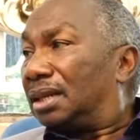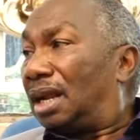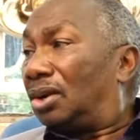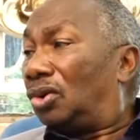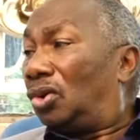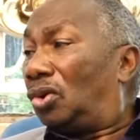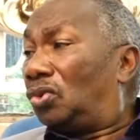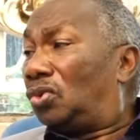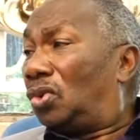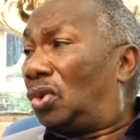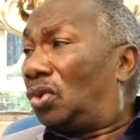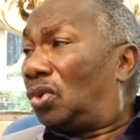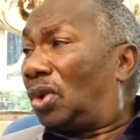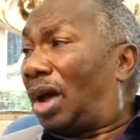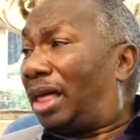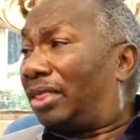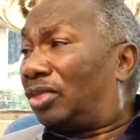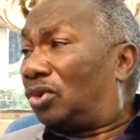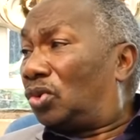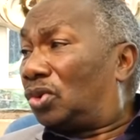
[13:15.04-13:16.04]
na noguo
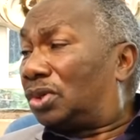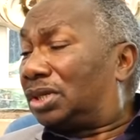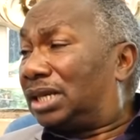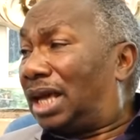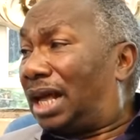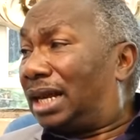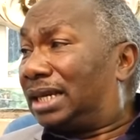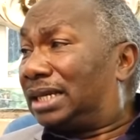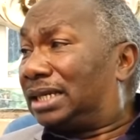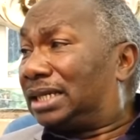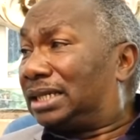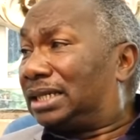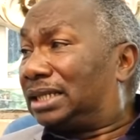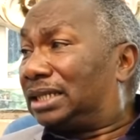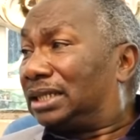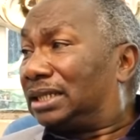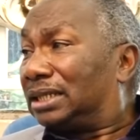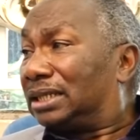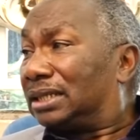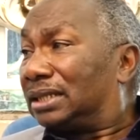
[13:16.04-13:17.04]
urathukia
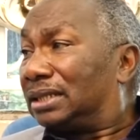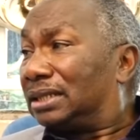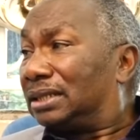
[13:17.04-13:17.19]
riri